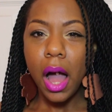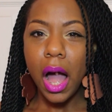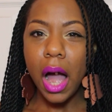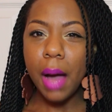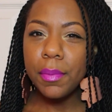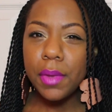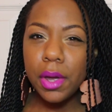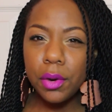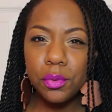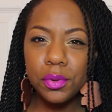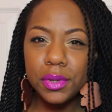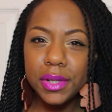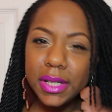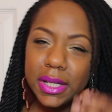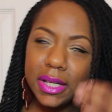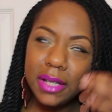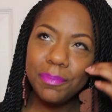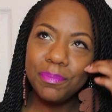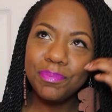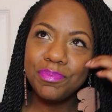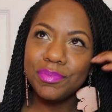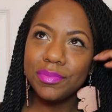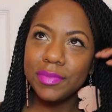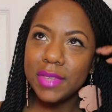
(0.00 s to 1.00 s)
I'm not
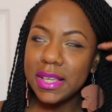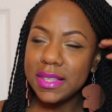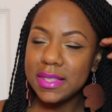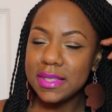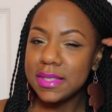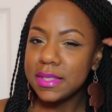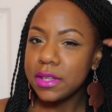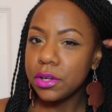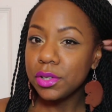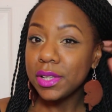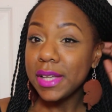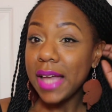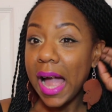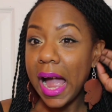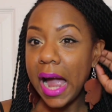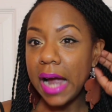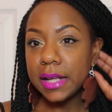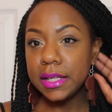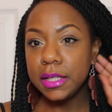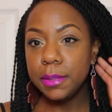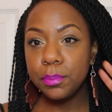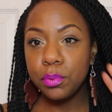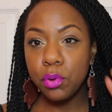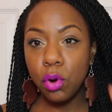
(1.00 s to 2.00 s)
really necessarily
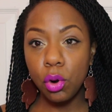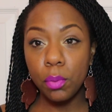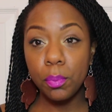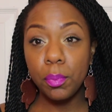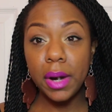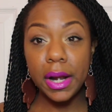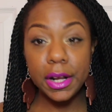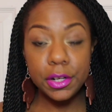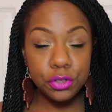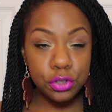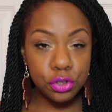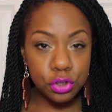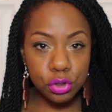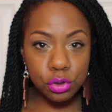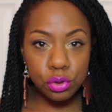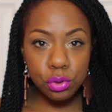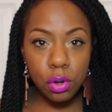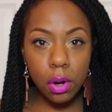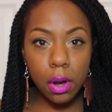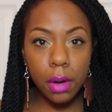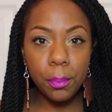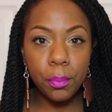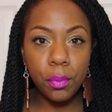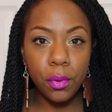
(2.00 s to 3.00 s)
acne prone, but I
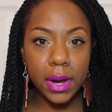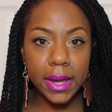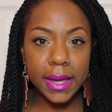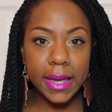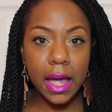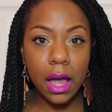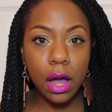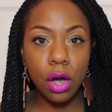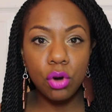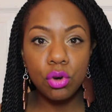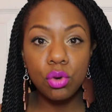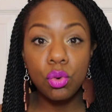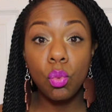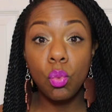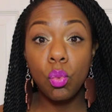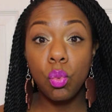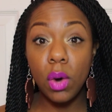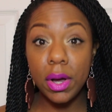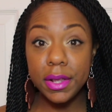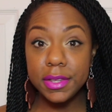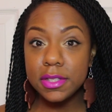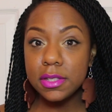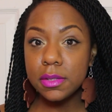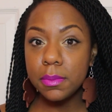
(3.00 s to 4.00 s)
do break out
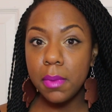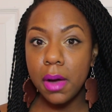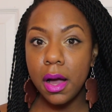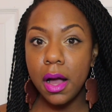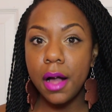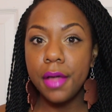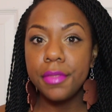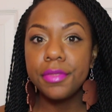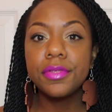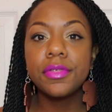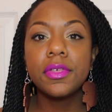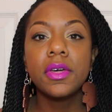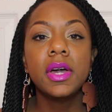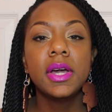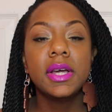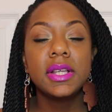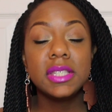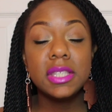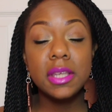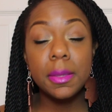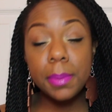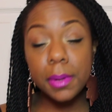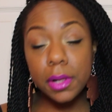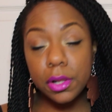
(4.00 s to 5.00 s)
once a month,
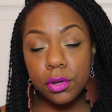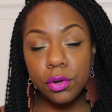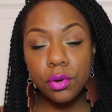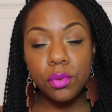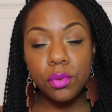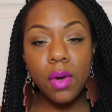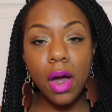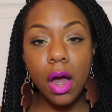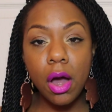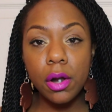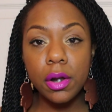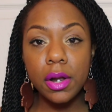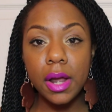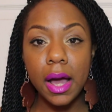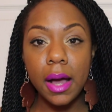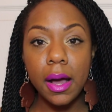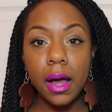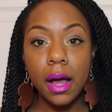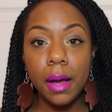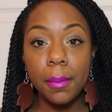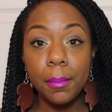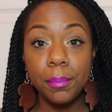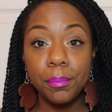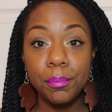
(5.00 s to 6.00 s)
typically
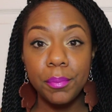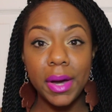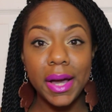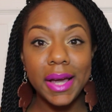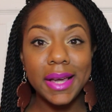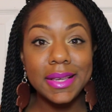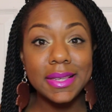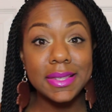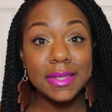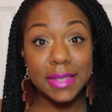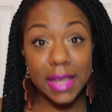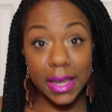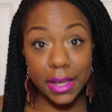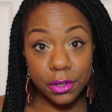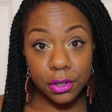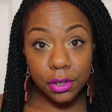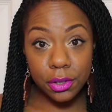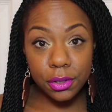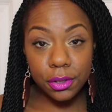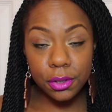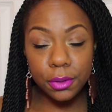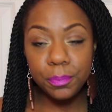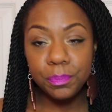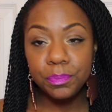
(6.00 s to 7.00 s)
around my
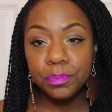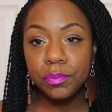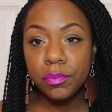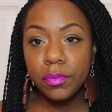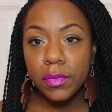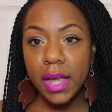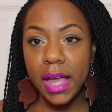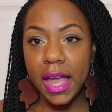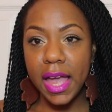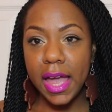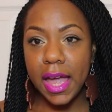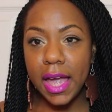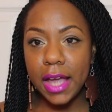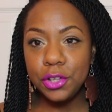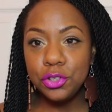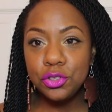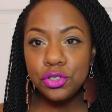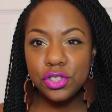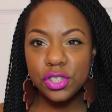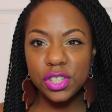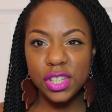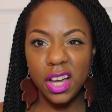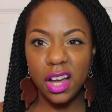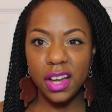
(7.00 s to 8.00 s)
cycle, and
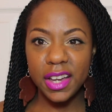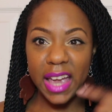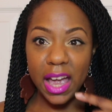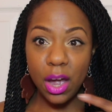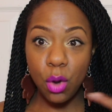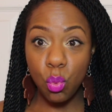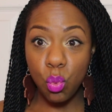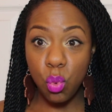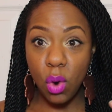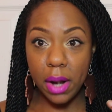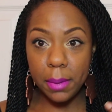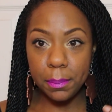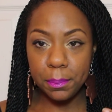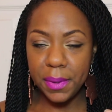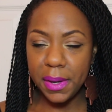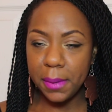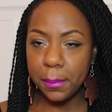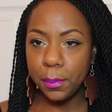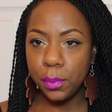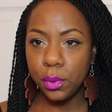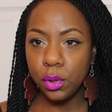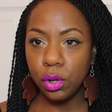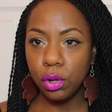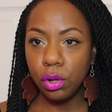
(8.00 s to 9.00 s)
usually I'll get 1
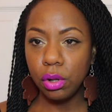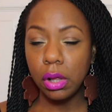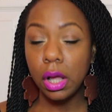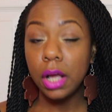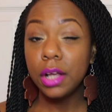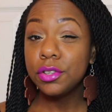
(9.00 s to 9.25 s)
pimple,